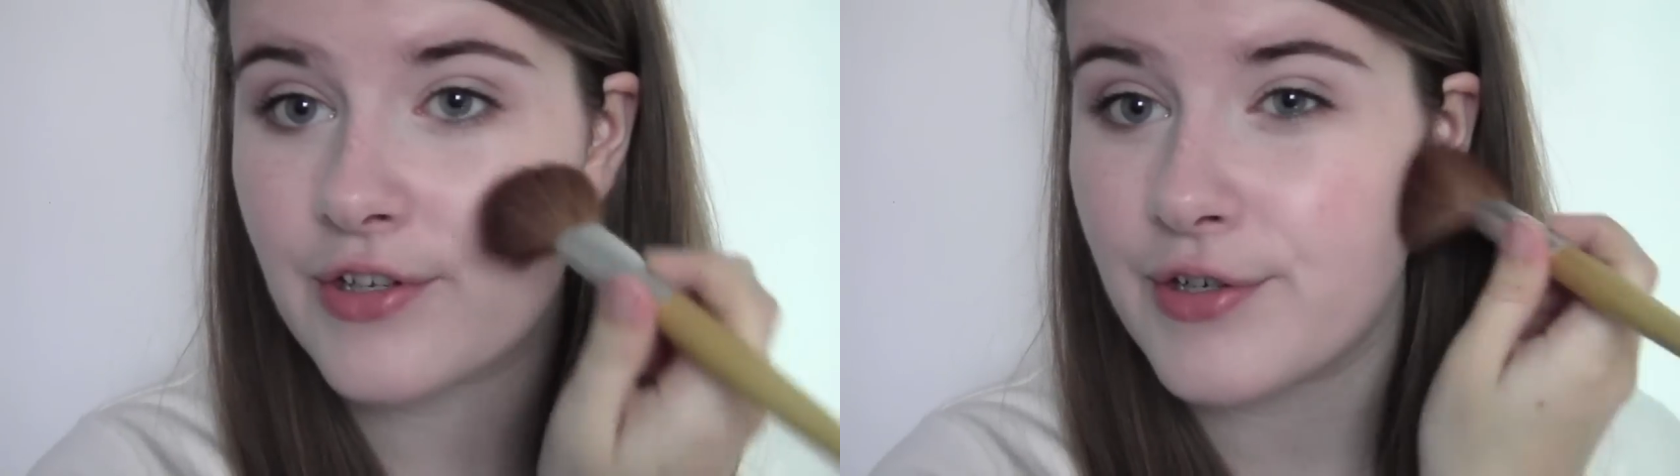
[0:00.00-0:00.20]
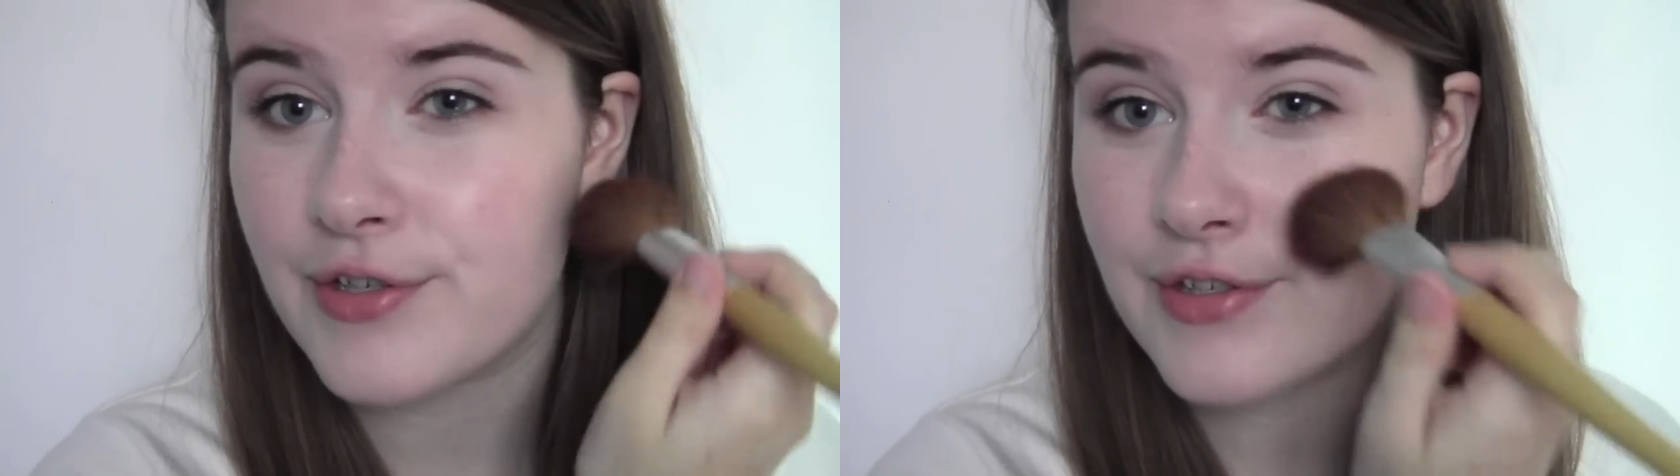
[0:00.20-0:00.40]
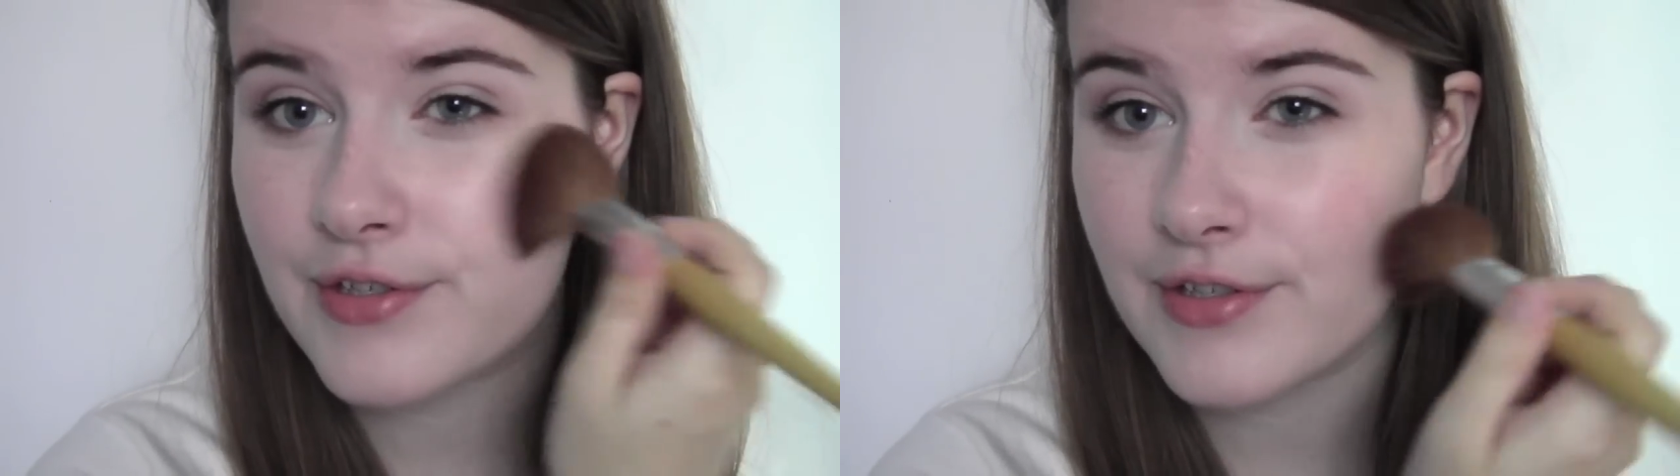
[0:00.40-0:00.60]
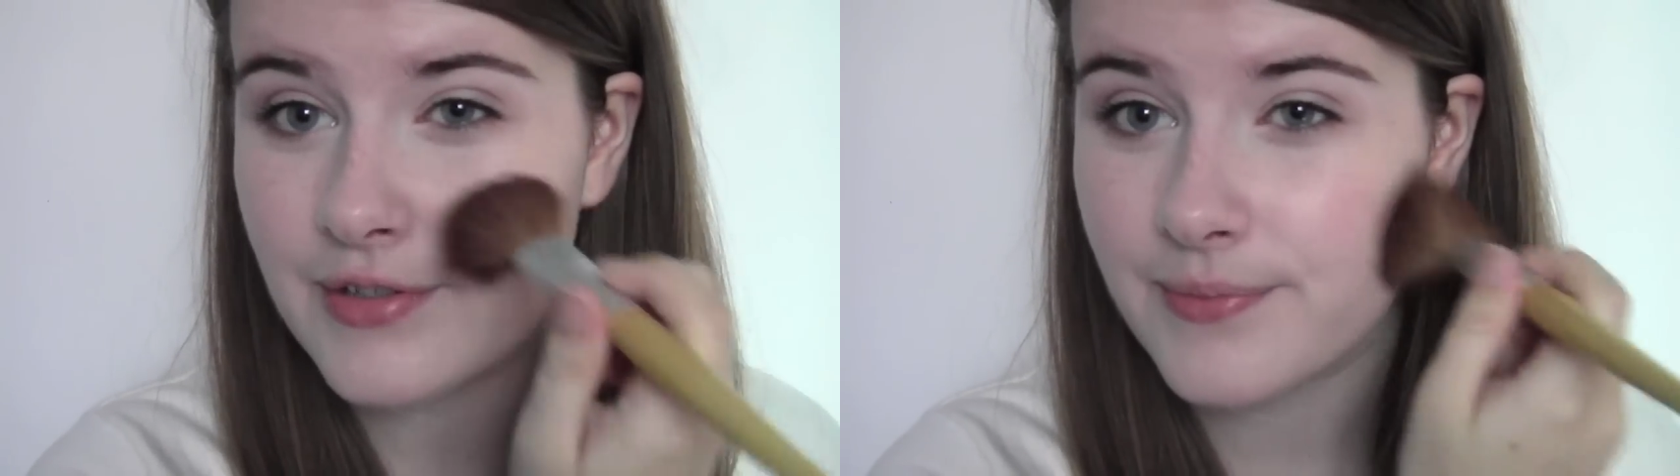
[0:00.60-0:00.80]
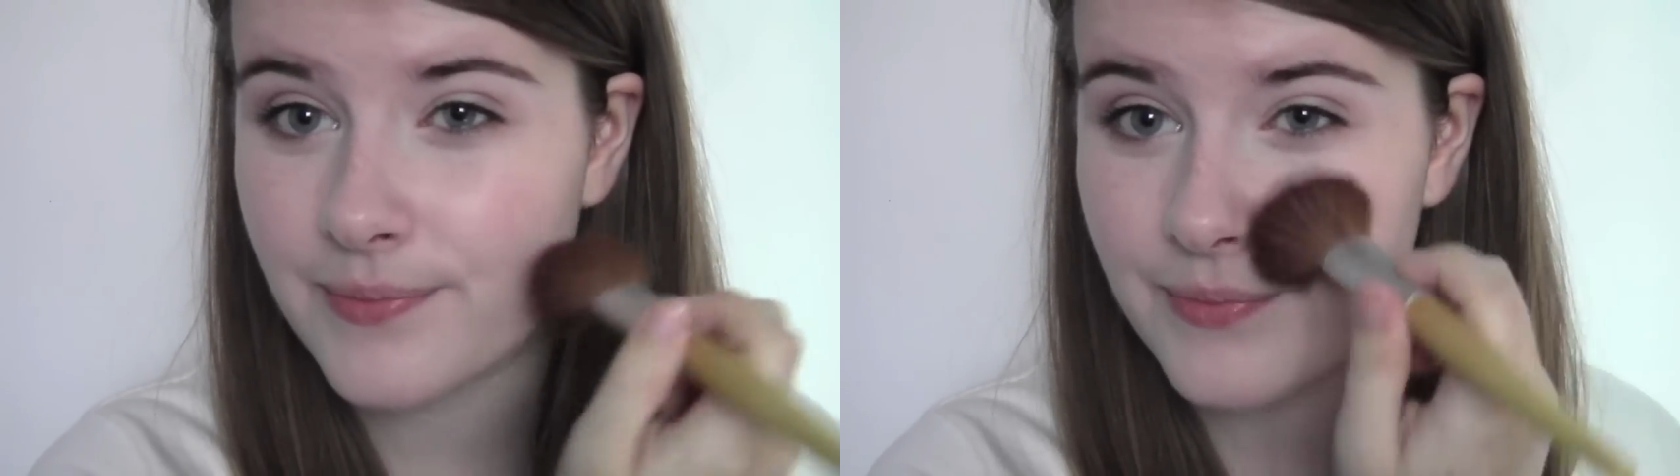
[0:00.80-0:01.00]
just
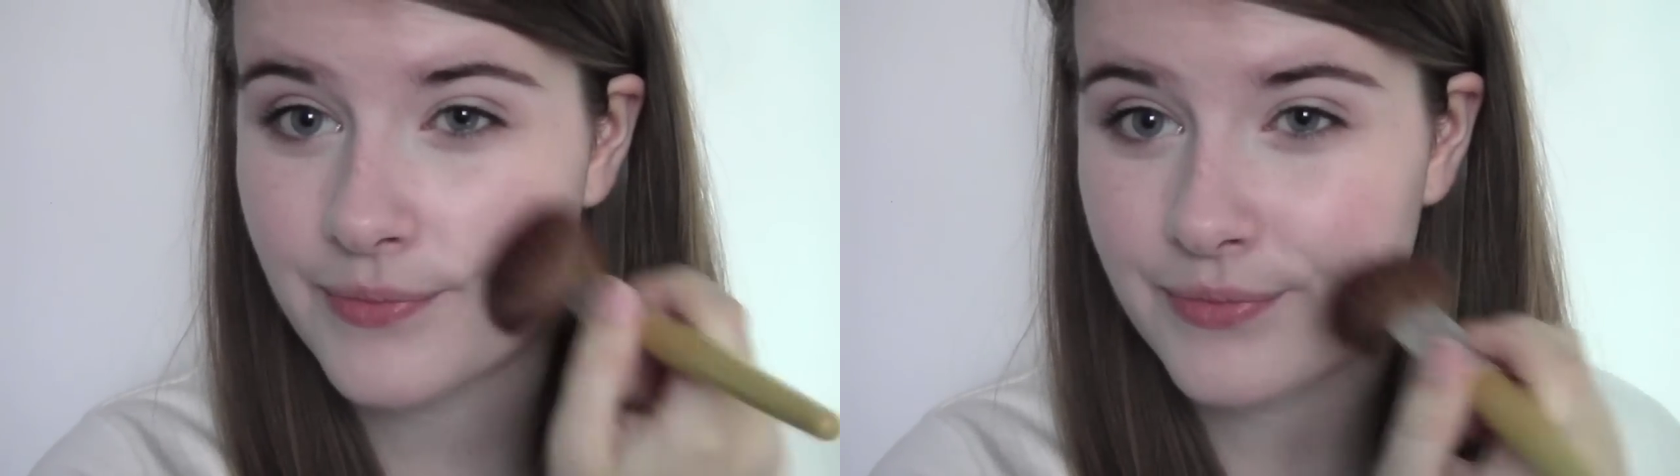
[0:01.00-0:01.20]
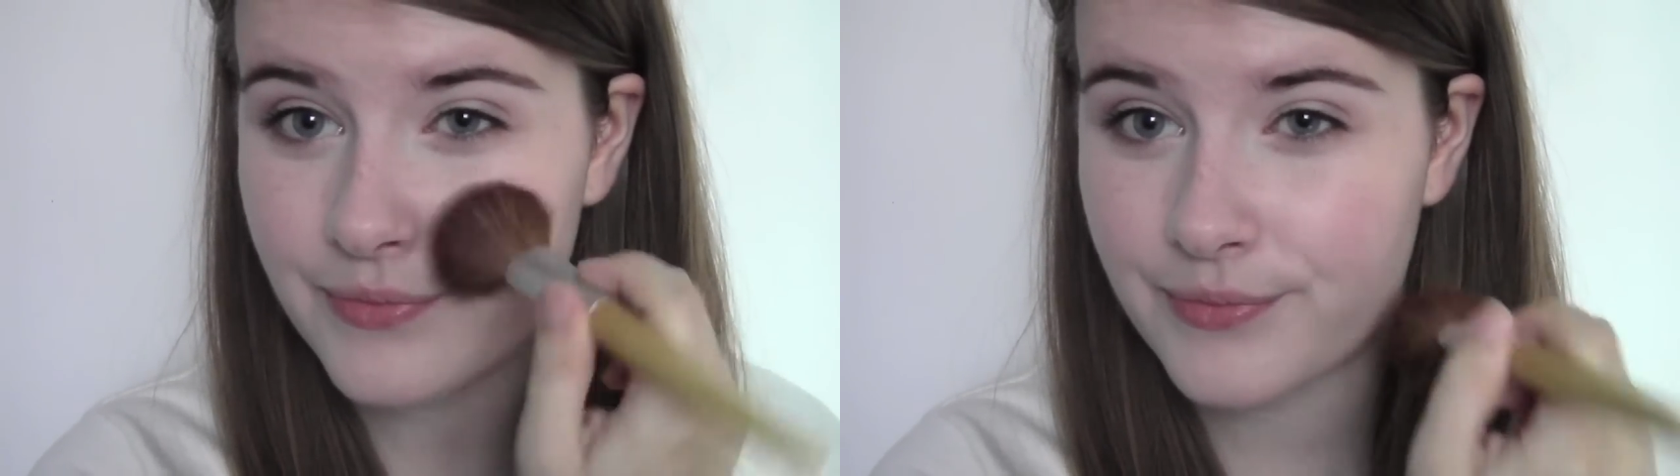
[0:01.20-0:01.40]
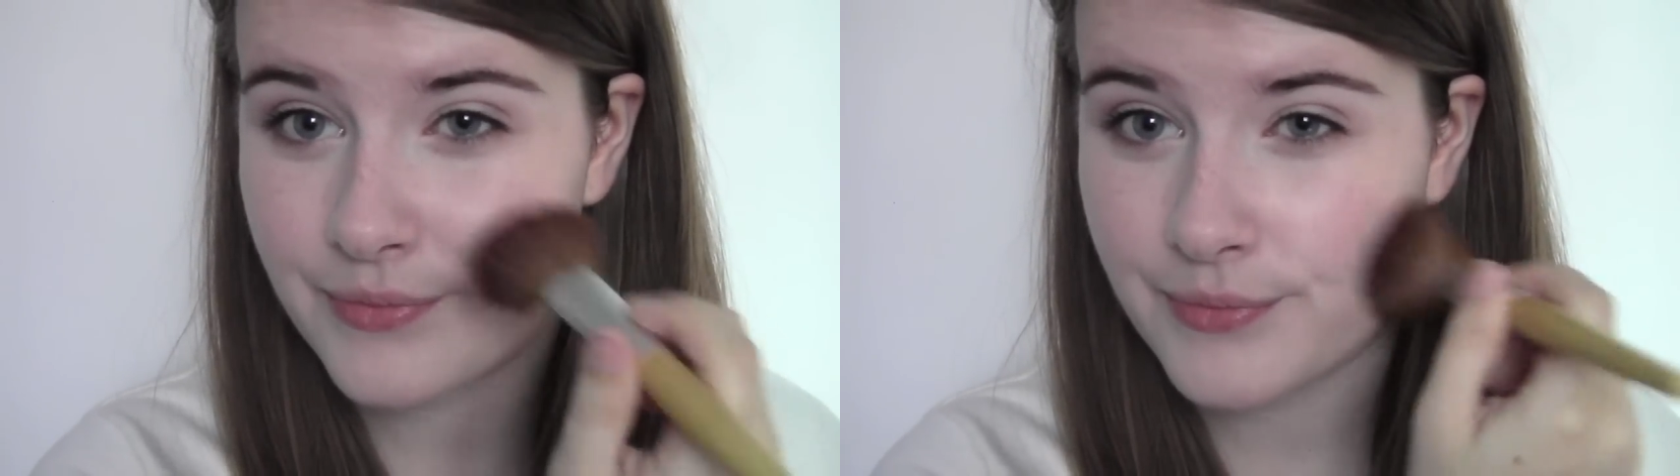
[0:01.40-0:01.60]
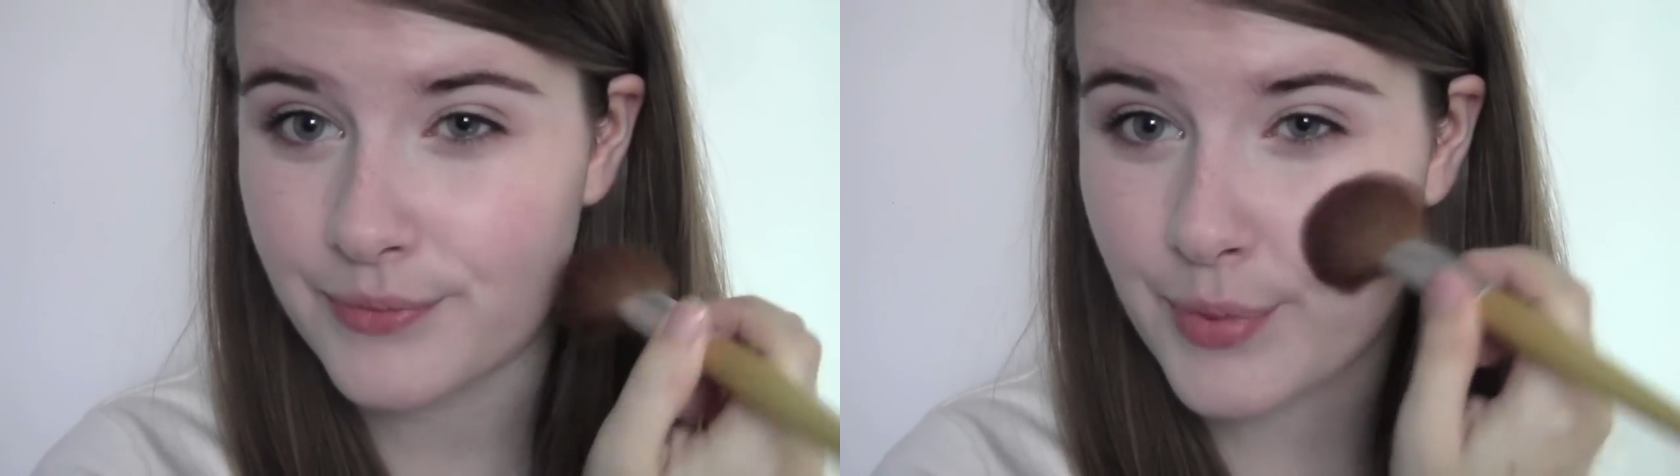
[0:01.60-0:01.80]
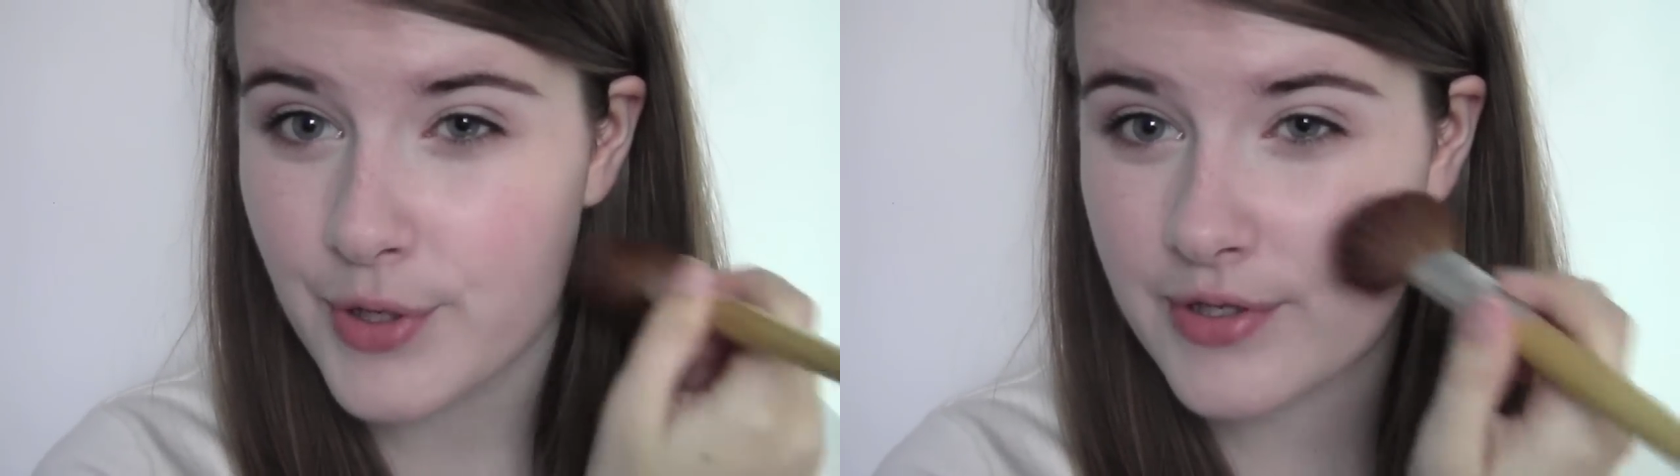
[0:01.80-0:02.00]

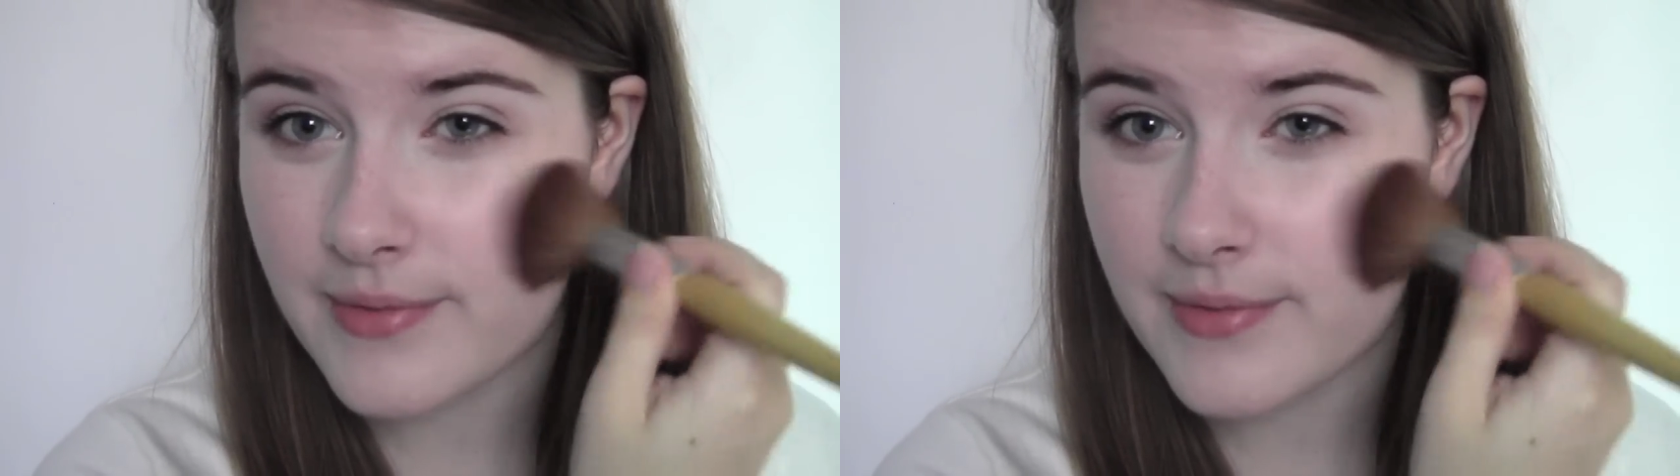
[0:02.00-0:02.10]
put